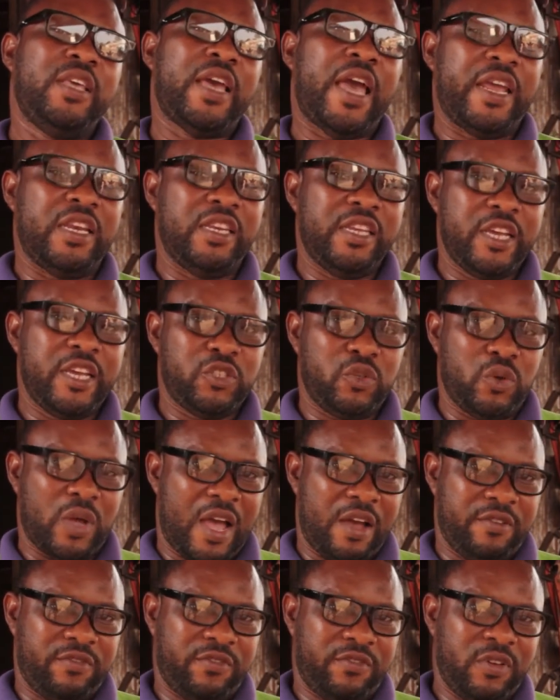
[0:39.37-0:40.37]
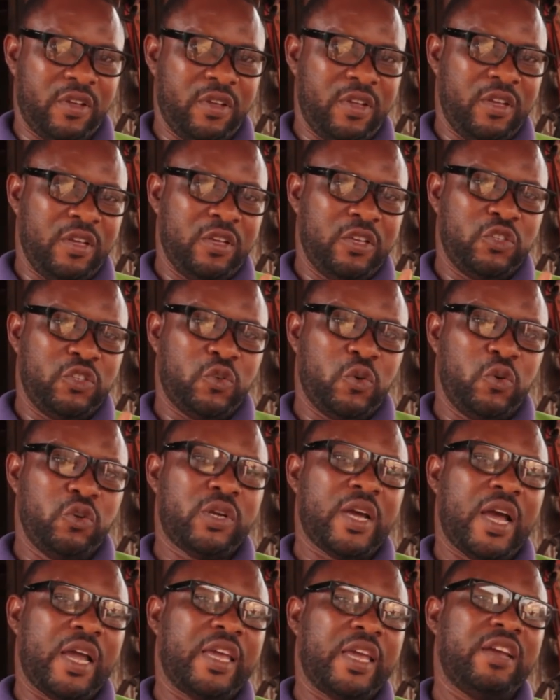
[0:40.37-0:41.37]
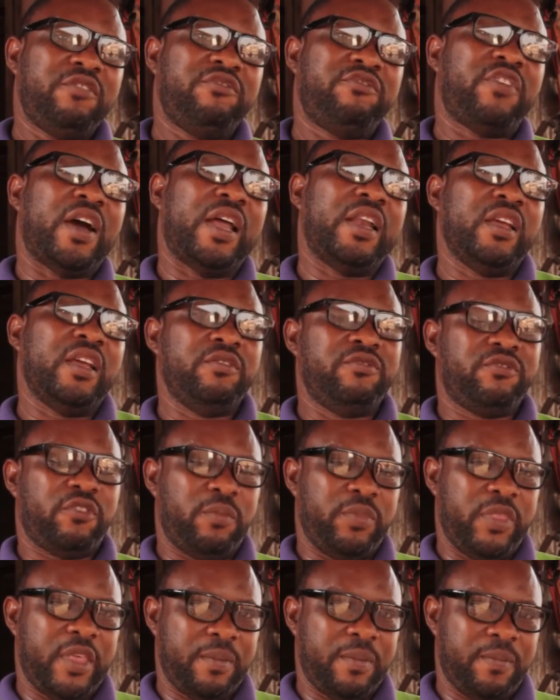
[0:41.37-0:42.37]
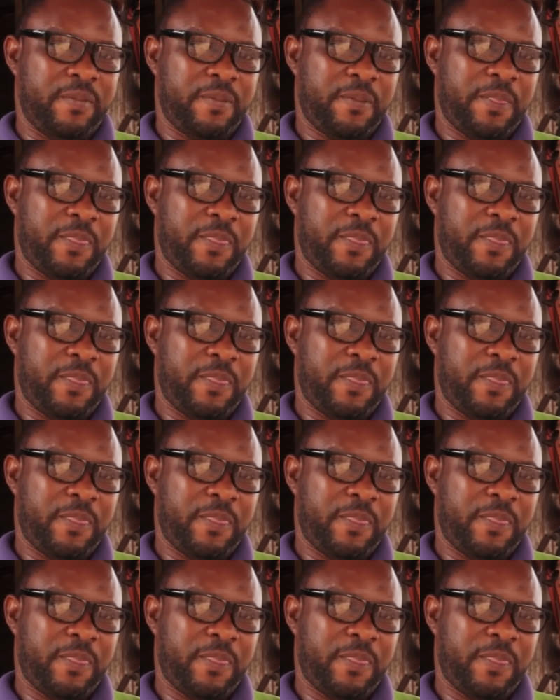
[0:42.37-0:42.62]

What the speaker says: the ideas you have so you can get funding from them.